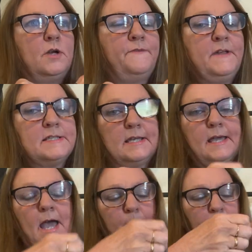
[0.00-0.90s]
I think it's a
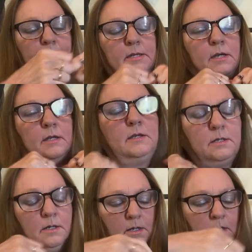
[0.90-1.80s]
cat blanket.
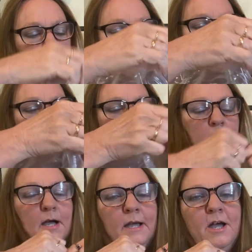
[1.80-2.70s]

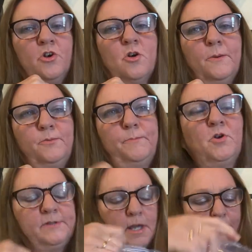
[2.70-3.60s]
I got her a birthday